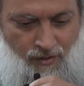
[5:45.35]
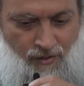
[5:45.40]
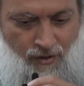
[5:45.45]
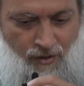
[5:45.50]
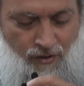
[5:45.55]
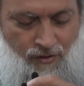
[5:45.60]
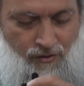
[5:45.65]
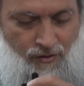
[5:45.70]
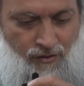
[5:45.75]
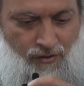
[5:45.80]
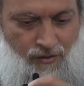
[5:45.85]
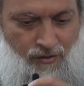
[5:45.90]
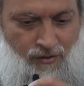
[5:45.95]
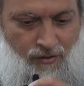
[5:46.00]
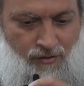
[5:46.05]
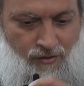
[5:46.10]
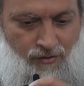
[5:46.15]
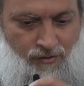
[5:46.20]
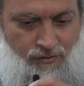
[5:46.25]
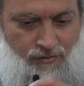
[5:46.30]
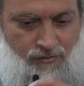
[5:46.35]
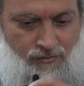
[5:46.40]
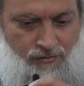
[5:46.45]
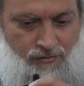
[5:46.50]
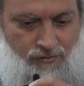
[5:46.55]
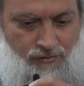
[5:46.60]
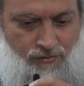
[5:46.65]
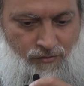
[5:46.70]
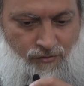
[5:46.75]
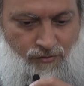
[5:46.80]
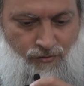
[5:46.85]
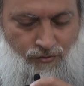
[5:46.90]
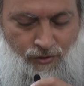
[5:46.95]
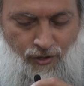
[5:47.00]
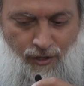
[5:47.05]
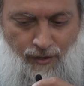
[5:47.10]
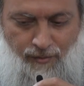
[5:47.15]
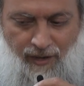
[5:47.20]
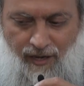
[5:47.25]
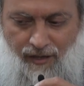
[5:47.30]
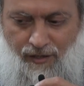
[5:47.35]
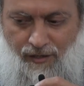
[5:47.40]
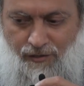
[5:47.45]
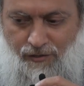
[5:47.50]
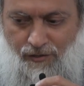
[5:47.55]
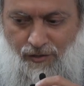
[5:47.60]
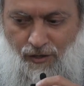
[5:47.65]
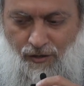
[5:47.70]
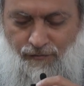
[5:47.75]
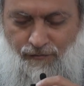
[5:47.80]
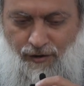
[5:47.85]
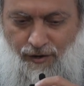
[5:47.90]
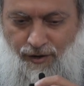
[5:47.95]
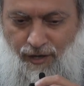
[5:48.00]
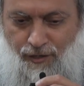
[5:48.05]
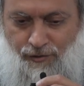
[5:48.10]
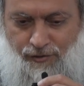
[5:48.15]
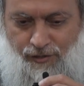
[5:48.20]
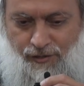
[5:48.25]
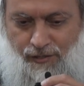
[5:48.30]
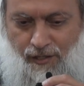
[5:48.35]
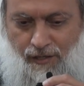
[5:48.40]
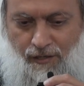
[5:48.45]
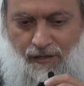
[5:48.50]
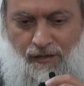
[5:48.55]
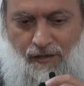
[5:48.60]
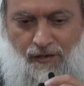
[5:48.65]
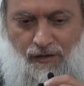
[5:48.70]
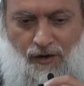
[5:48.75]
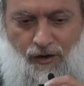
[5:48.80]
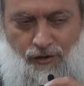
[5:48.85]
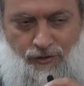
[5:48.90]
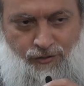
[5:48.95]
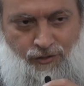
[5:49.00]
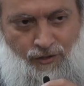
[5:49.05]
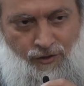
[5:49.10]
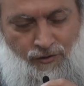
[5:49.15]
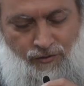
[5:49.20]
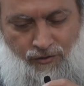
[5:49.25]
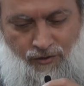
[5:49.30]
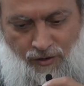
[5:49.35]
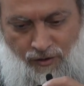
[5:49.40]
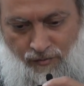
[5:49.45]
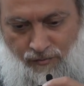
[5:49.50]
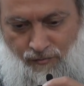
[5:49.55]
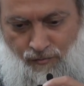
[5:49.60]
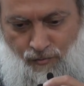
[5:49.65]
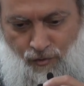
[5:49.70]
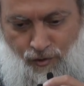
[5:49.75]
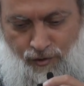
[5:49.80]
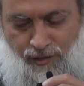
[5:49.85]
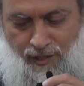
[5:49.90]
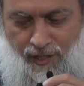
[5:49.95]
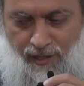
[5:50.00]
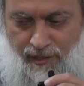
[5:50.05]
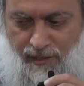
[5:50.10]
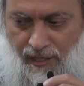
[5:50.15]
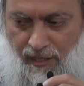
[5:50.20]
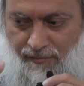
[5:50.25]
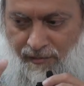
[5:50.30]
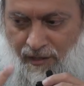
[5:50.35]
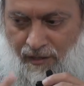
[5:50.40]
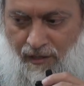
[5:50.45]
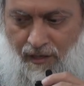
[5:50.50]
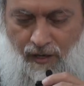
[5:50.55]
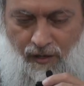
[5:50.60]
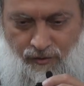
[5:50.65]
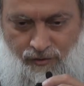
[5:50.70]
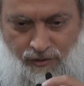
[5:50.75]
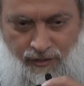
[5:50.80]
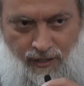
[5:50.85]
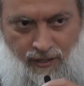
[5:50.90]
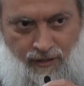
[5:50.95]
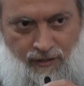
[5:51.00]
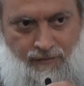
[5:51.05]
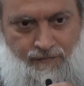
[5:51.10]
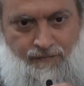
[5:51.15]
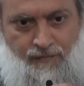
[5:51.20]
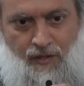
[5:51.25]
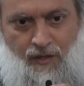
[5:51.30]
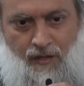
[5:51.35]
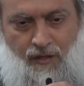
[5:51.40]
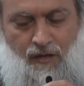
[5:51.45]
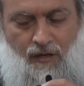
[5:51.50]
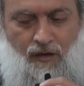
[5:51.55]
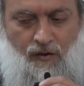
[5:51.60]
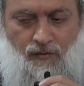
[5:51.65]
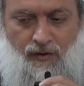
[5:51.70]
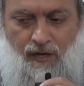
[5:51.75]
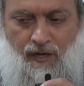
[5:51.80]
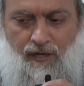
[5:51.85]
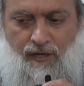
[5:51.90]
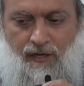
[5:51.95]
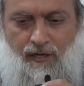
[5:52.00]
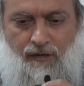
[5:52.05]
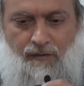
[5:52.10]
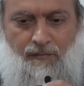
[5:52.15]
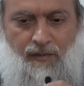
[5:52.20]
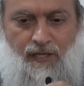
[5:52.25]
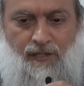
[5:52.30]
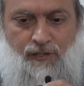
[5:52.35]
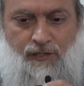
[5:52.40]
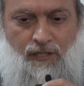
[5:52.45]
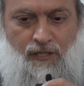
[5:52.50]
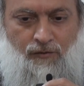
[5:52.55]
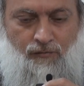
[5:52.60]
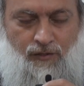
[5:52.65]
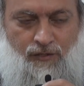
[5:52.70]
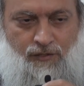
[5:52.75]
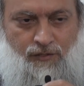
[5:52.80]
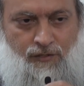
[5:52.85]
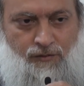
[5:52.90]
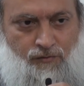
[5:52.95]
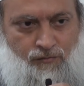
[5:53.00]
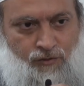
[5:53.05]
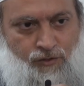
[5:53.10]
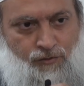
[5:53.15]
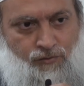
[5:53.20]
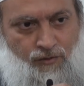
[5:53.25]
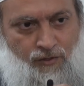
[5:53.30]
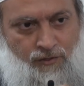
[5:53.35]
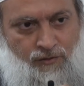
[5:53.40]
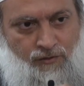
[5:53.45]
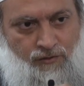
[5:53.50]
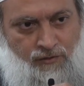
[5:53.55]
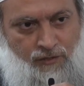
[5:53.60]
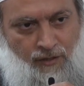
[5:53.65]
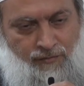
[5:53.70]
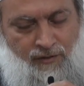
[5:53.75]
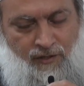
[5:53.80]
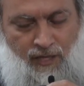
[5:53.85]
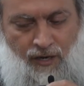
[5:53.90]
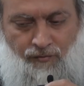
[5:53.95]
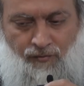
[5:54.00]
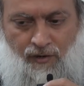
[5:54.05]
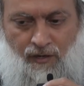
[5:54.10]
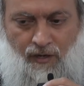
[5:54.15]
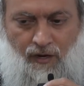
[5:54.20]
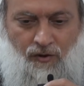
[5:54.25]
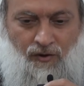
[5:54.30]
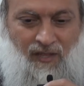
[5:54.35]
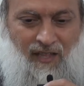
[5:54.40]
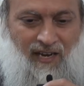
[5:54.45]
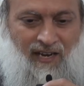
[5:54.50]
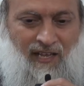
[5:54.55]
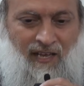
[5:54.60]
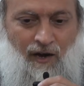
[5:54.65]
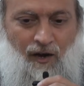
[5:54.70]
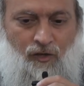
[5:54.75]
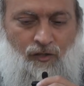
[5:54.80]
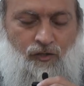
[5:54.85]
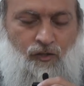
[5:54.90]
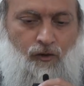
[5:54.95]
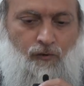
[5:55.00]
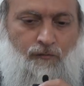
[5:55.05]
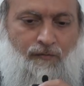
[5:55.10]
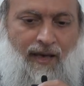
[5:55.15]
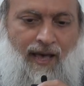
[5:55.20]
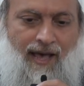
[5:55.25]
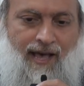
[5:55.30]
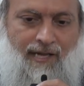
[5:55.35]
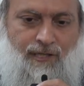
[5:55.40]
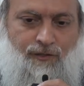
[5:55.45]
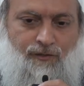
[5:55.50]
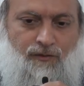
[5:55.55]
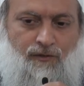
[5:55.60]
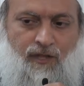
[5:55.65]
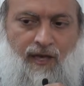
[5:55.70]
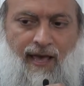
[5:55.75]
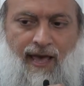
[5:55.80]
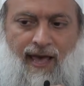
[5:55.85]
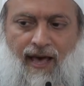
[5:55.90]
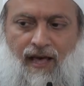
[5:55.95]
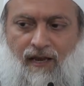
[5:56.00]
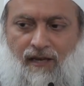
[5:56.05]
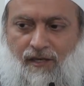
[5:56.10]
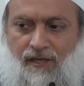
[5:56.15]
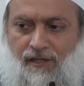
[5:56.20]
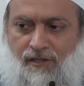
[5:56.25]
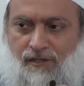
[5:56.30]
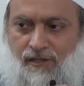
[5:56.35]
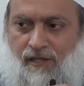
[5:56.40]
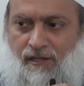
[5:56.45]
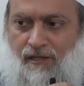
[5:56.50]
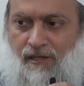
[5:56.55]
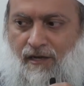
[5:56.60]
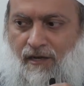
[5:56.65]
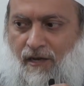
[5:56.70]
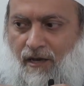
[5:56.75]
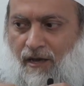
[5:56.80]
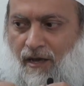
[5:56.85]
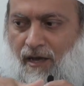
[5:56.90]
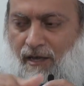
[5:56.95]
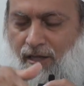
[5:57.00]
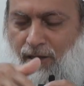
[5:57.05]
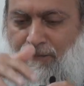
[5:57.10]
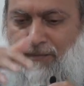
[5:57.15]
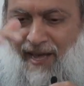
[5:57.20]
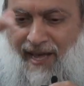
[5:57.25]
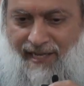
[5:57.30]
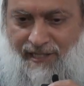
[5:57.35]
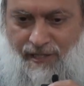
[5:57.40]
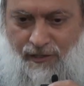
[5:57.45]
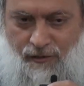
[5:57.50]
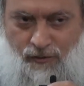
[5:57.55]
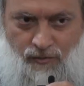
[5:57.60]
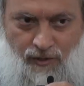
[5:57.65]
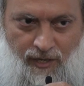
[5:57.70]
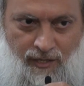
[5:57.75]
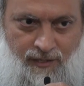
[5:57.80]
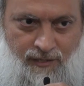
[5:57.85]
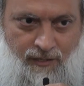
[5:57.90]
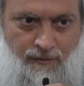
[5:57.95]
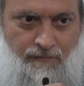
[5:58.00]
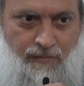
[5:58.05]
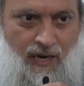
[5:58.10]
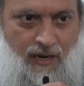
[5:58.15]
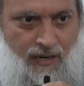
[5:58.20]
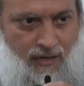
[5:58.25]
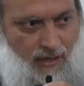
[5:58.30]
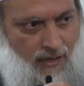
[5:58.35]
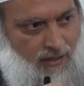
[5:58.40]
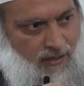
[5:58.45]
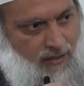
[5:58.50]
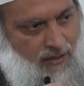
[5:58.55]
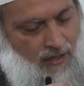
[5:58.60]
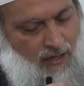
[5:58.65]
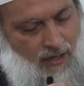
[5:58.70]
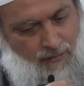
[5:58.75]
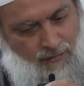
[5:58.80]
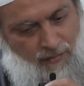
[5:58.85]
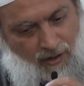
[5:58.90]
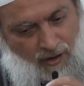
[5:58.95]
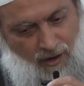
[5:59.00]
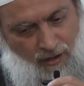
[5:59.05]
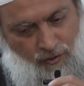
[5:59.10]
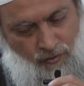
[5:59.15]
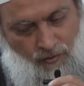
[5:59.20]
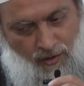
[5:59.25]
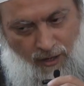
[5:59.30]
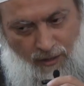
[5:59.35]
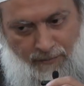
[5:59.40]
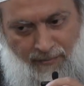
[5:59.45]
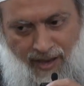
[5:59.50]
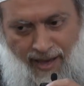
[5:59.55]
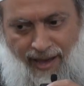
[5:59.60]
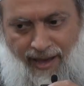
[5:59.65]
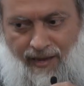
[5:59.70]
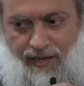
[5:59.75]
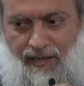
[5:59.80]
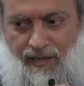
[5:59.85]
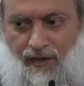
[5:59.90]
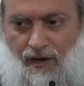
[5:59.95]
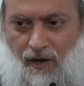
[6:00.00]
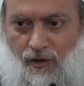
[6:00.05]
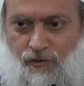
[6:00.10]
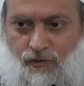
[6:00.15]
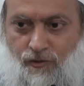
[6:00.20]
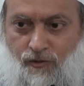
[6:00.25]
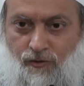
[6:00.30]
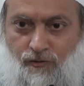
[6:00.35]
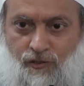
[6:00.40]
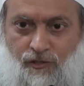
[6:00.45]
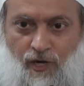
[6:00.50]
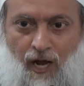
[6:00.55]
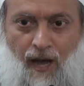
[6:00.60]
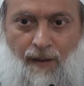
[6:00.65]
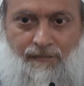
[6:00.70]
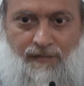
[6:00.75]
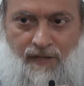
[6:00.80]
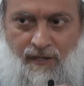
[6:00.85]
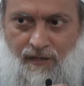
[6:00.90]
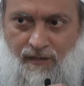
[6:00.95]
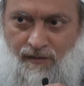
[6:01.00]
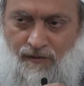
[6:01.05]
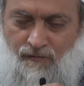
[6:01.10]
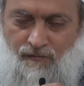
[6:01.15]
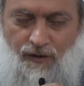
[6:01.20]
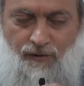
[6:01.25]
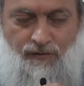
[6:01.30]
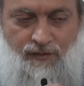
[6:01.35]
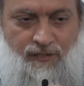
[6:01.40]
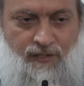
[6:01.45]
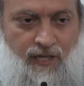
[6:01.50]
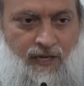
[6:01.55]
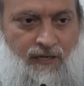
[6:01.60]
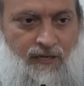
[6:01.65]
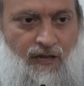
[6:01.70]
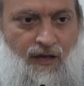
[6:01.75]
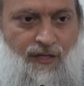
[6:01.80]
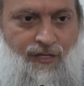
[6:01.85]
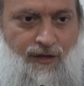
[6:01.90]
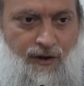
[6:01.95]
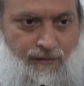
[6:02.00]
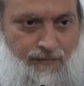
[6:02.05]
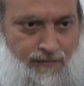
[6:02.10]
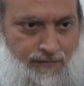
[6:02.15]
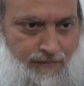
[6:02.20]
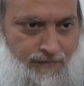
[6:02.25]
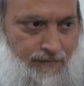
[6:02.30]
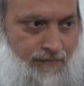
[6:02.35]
you know, if you think about this, you know, very interesting. Also, you know, Musa al-Islam, he goes there. What he didn't mention, which was something that we know, that he also passed through the alleys and the passageways of Mecca. But on the way back, he also stopped in what was then Yathrib.